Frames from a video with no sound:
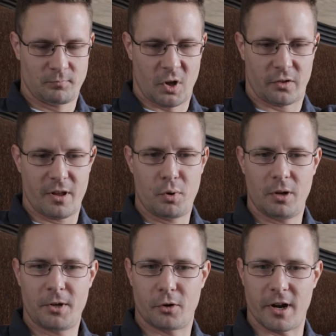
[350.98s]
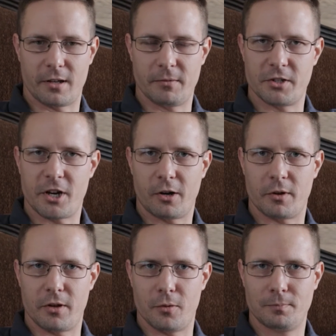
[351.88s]
So they pull up their credit and they share it
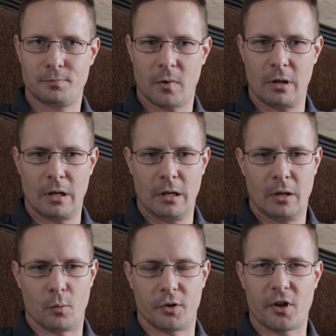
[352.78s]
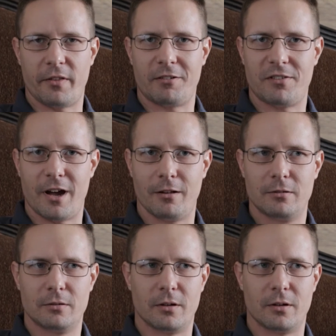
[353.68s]
with you. What's on their file?